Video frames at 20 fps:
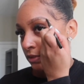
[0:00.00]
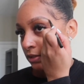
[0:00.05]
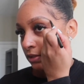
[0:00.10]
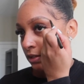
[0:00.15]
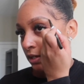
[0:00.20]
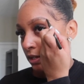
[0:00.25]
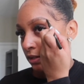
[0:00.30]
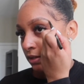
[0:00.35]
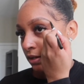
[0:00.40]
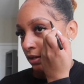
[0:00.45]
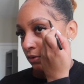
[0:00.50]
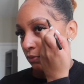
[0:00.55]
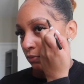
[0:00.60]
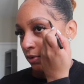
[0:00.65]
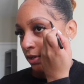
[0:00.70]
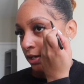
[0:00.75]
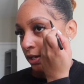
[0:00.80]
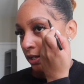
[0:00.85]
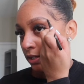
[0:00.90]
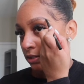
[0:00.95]
And then
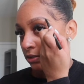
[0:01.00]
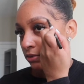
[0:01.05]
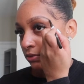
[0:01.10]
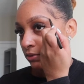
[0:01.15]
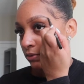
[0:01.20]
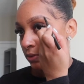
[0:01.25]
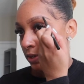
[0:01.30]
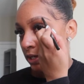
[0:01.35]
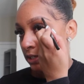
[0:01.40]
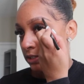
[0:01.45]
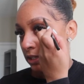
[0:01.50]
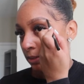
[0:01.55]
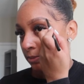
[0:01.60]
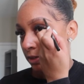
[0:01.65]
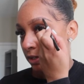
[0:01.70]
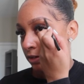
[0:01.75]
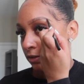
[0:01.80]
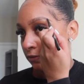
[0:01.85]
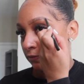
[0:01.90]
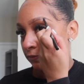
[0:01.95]
what I do is I'm
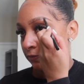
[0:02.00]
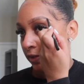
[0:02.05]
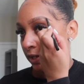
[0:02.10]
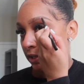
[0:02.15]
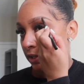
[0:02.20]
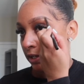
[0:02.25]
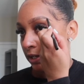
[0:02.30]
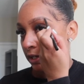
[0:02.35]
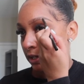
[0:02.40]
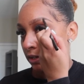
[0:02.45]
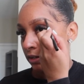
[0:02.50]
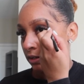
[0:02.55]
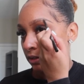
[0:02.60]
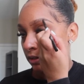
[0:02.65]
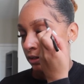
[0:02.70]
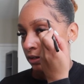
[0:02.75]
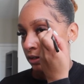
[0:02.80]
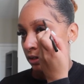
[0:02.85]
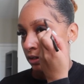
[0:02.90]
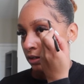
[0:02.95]
gonna fill in
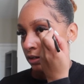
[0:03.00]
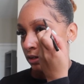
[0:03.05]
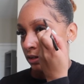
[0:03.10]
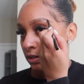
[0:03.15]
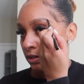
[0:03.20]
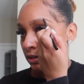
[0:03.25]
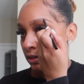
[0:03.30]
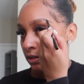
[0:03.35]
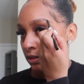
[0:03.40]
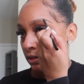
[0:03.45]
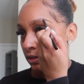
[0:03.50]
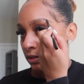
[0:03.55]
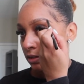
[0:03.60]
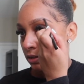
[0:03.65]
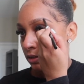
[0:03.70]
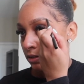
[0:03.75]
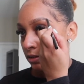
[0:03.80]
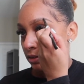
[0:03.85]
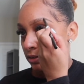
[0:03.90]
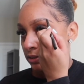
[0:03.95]

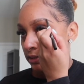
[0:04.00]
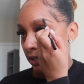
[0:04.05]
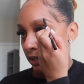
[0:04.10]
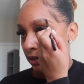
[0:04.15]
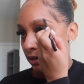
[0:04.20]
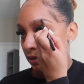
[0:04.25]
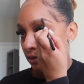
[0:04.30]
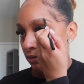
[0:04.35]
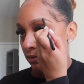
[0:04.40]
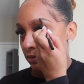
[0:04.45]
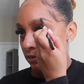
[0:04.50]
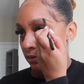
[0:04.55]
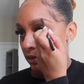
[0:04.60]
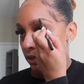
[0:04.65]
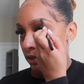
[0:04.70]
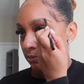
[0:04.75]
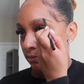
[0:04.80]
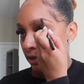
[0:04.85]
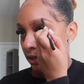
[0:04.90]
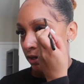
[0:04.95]
the tail
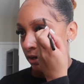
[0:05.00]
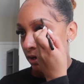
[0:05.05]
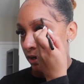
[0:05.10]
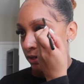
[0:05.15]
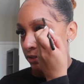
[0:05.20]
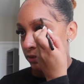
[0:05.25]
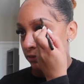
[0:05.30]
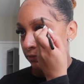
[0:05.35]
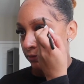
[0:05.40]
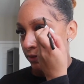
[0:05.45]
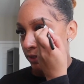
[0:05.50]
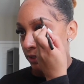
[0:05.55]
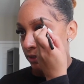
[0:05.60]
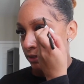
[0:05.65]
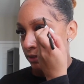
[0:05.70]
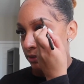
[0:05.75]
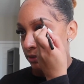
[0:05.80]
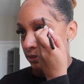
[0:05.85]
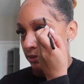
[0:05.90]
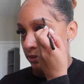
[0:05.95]
in my arch
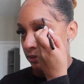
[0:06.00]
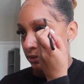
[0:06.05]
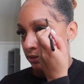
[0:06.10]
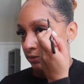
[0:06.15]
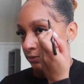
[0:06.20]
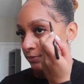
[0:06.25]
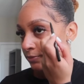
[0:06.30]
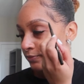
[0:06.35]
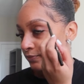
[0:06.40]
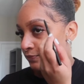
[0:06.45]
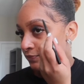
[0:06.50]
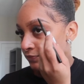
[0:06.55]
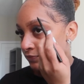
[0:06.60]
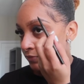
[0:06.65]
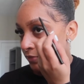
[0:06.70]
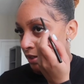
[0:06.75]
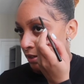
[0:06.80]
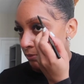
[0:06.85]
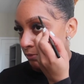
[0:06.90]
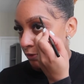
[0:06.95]
first
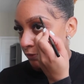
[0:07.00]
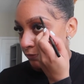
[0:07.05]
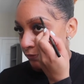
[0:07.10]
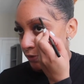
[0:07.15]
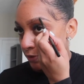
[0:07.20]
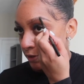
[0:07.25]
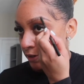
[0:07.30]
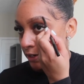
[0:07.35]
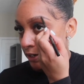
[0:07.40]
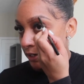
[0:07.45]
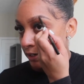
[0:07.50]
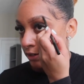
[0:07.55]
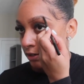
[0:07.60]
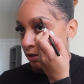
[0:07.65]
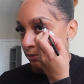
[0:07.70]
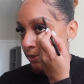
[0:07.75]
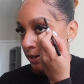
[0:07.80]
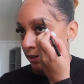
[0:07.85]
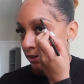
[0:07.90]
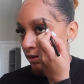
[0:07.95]
before I go
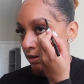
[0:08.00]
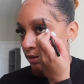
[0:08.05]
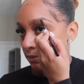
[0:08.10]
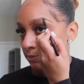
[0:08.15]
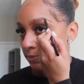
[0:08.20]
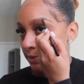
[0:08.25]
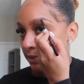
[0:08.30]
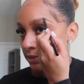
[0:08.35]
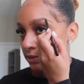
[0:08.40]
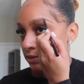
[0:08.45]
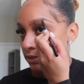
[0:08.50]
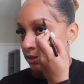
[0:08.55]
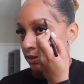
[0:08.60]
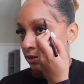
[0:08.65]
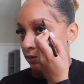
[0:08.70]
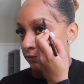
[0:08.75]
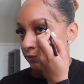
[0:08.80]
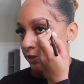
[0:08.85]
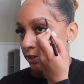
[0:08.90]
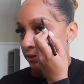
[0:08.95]
back up to the
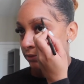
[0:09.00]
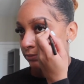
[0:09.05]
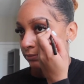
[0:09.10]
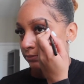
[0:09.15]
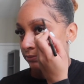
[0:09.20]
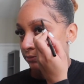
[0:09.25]
front.